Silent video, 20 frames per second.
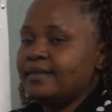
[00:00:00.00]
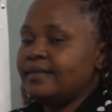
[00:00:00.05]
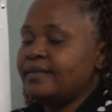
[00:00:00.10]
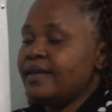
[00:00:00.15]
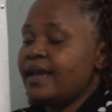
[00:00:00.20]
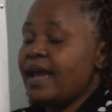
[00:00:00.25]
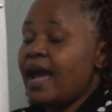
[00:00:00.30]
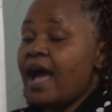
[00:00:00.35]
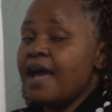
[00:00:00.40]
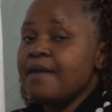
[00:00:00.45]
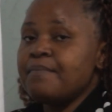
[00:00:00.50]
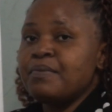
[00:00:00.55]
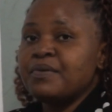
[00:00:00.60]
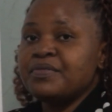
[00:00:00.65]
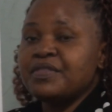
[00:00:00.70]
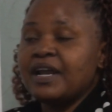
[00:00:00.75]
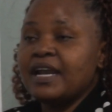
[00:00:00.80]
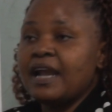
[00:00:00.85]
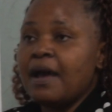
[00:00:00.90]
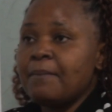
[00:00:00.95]
The
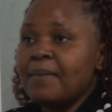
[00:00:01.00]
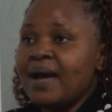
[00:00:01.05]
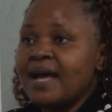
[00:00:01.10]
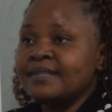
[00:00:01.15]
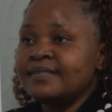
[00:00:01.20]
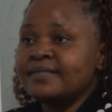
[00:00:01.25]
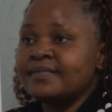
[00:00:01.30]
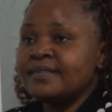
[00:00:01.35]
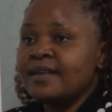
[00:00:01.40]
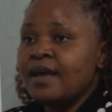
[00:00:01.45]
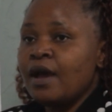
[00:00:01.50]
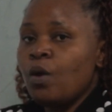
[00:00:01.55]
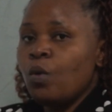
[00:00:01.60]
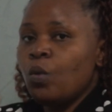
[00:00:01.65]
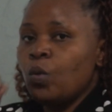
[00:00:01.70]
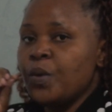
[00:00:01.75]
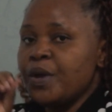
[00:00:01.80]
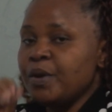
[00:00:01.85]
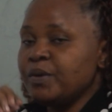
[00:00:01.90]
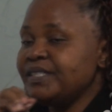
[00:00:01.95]
hypothalamus
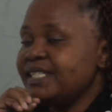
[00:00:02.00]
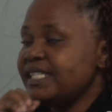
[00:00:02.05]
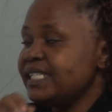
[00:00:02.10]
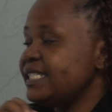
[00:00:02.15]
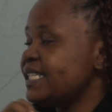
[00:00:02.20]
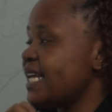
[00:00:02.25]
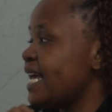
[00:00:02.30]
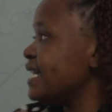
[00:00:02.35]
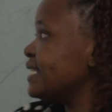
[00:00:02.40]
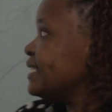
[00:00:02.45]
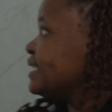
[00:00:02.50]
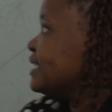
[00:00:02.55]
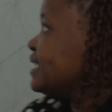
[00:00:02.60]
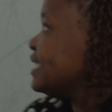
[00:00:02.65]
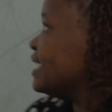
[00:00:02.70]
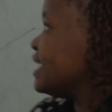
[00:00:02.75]
will detect